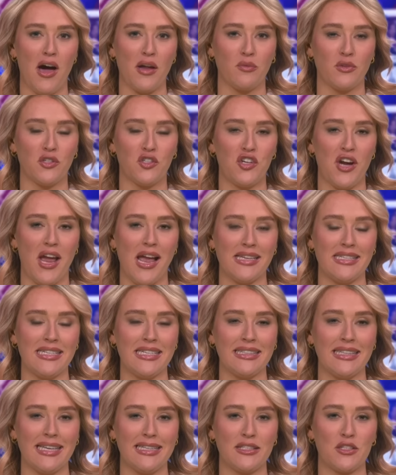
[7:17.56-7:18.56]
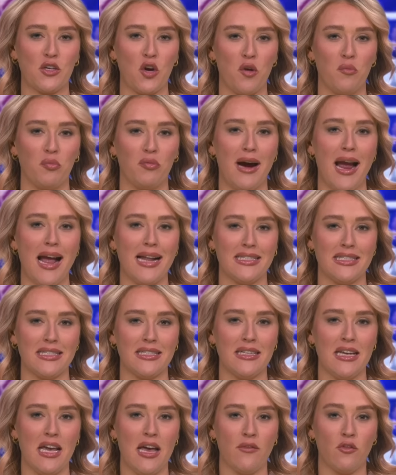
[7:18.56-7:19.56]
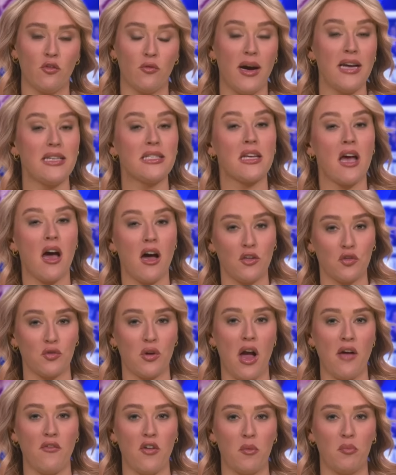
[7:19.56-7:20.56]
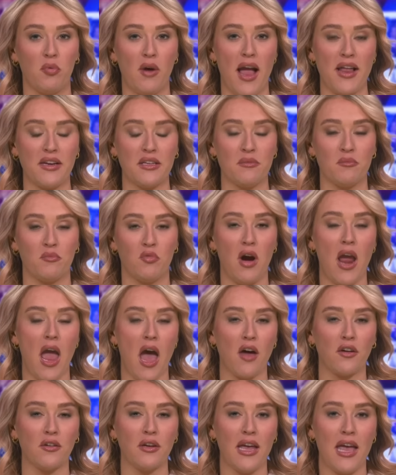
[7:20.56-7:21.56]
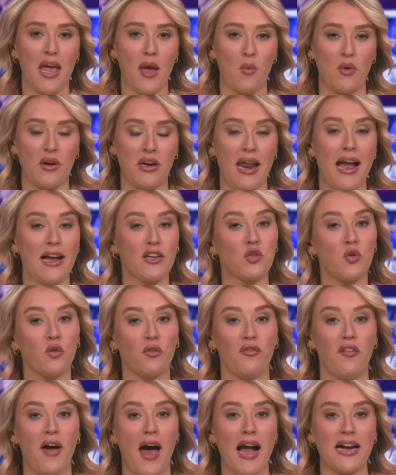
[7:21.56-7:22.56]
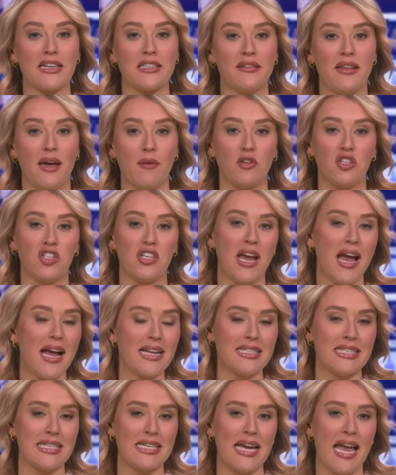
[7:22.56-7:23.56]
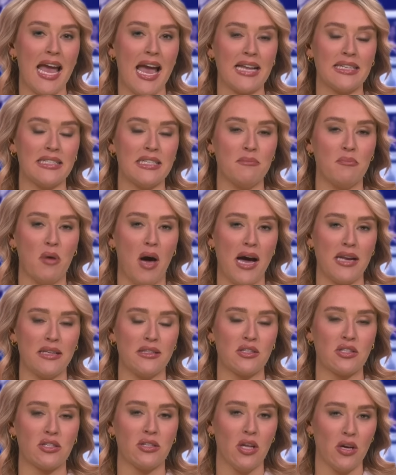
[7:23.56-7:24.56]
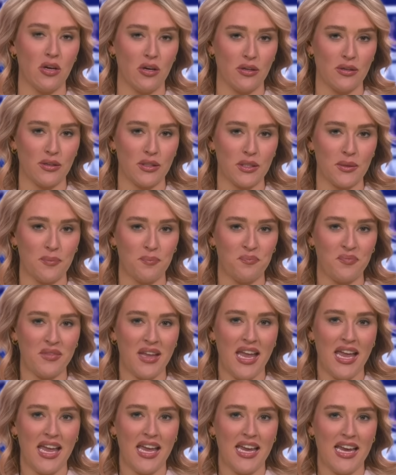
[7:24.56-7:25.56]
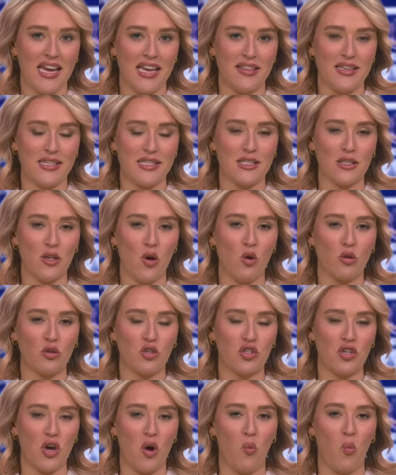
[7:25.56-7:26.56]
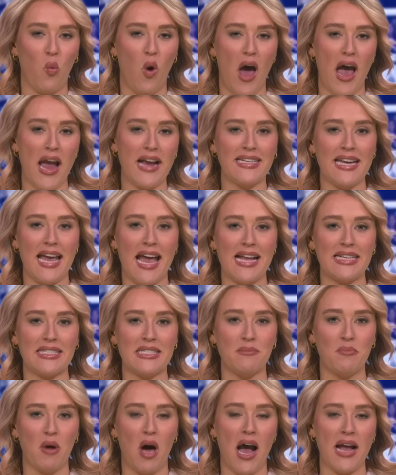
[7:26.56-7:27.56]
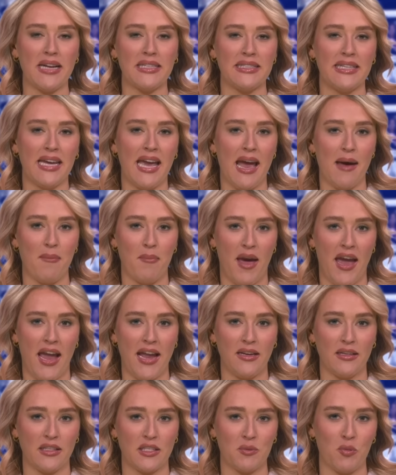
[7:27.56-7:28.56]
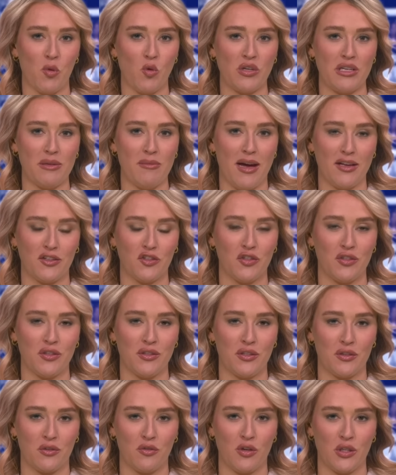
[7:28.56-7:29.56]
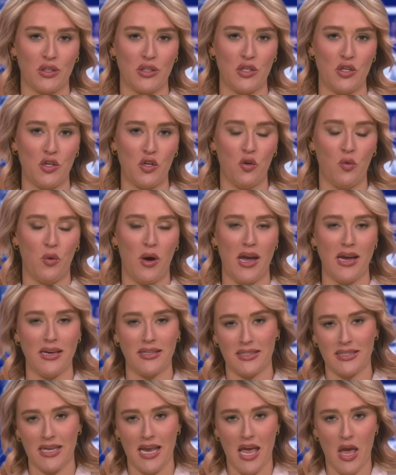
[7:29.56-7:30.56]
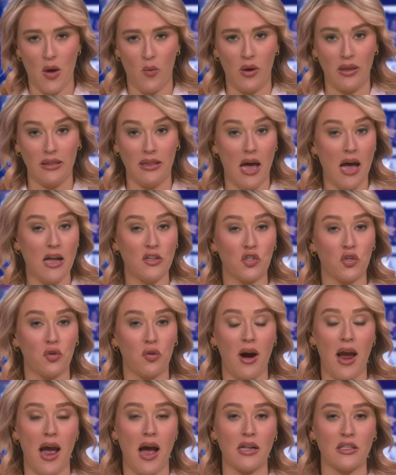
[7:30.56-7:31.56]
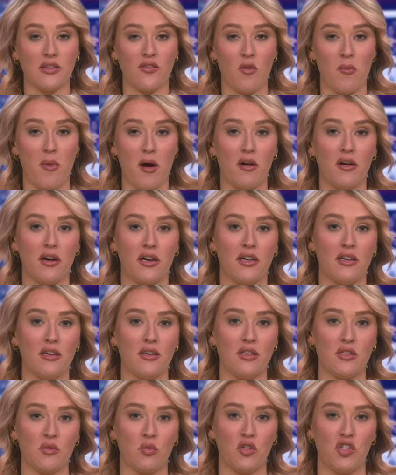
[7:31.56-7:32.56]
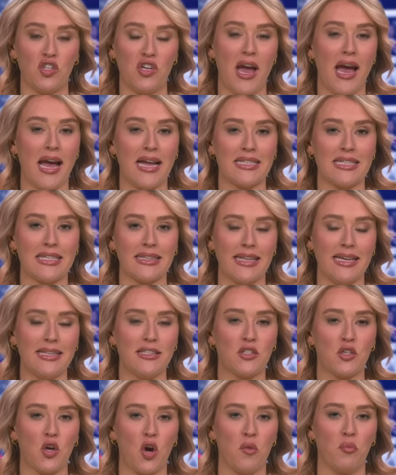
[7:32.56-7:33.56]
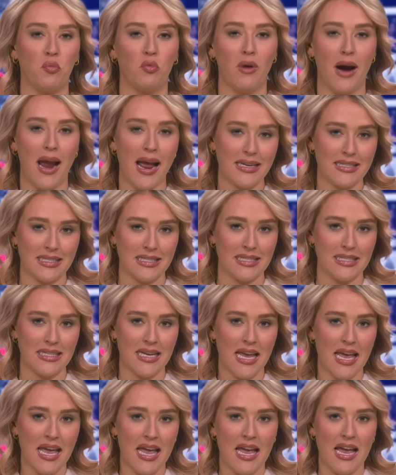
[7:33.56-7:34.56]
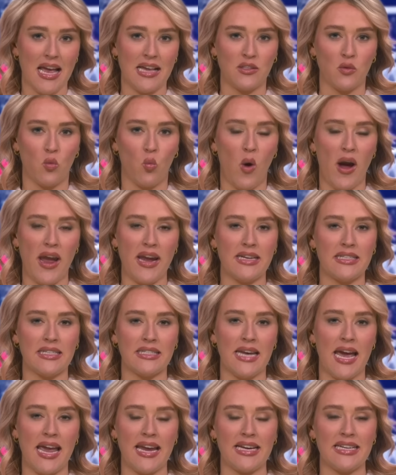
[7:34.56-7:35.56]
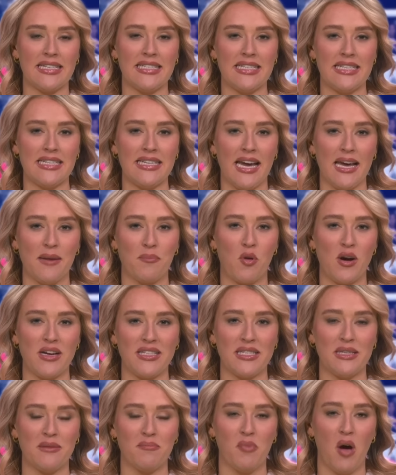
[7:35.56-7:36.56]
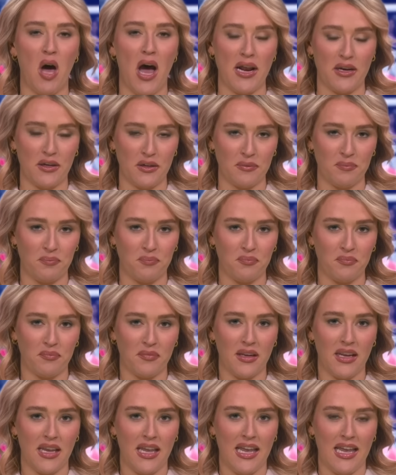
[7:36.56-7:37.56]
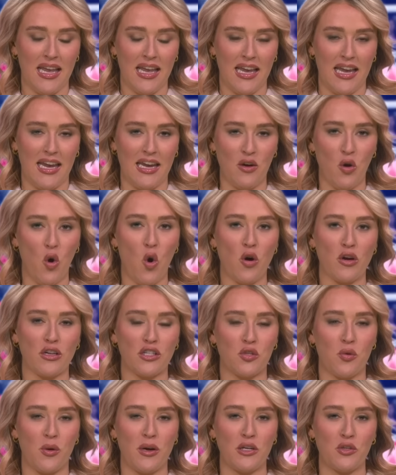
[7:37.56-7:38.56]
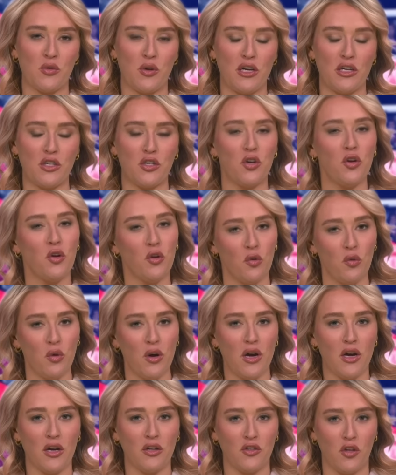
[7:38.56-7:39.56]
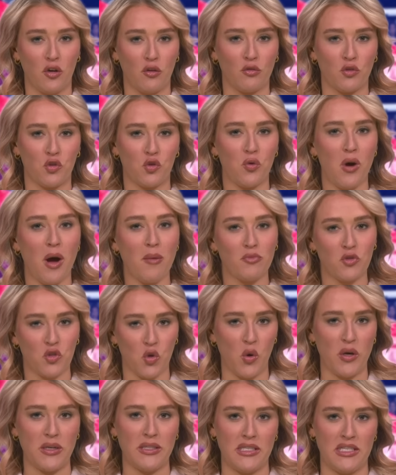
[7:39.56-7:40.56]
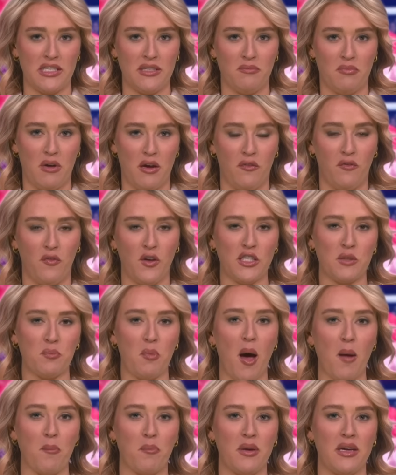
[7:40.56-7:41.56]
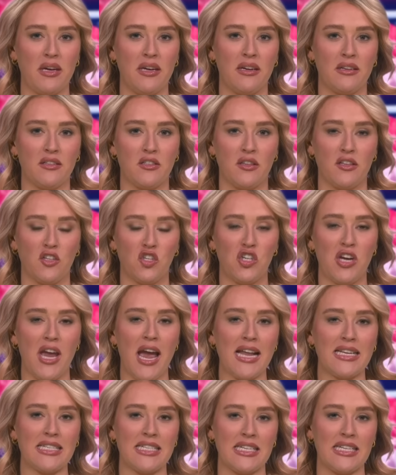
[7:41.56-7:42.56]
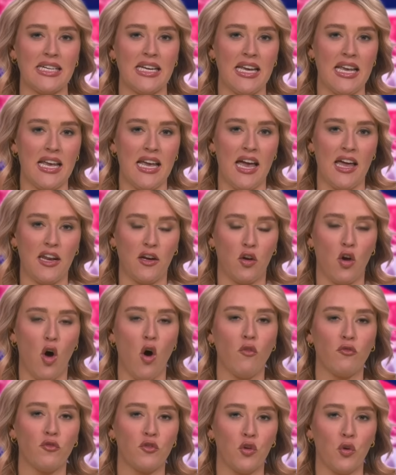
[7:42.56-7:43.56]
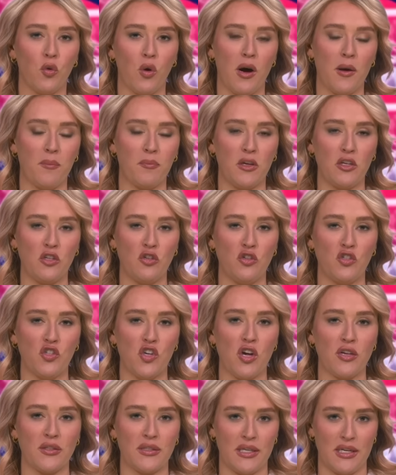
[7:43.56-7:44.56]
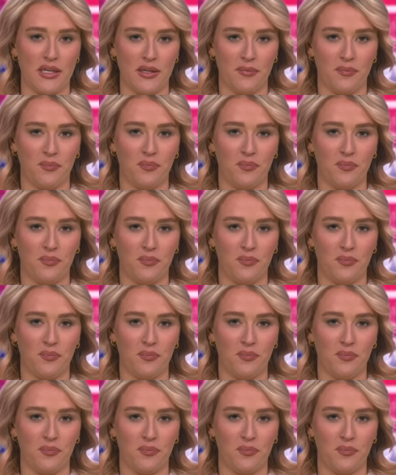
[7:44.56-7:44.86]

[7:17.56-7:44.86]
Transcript: was chanting "Let's go, Brandon" for race car driver Brandon Brown, when in actual fact they were chanting anti-Biden slurs. This launched a wide anti-Biden campaign at sporting matches across the U S, where large crowds of Americans would chant "Let's go, Brandon" as a way to take a dig at President Biden. In August twenty twenty-two, Donald Trump joined in by fist pumping to the chanting at a golf tour in New Jersey.